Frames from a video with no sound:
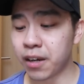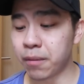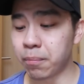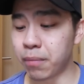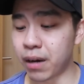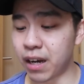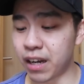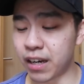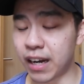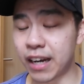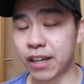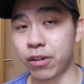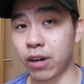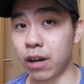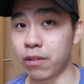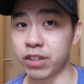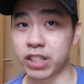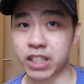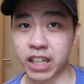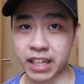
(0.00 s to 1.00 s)
But I don't
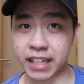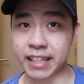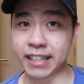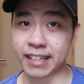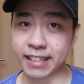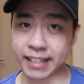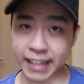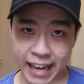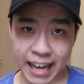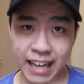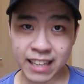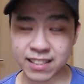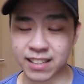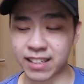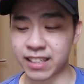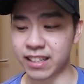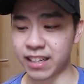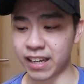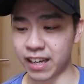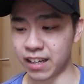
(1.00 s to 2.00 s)
have a shiny
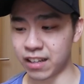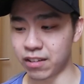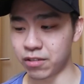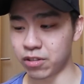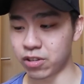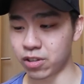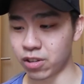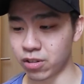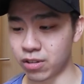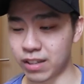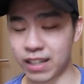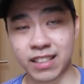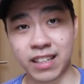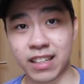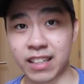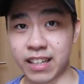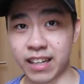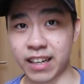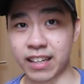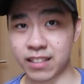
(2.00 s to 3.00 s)
Gastly yet, so that's
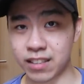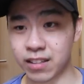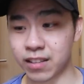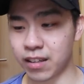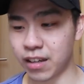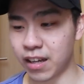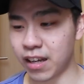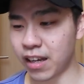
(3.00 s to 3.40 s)
kind of nice.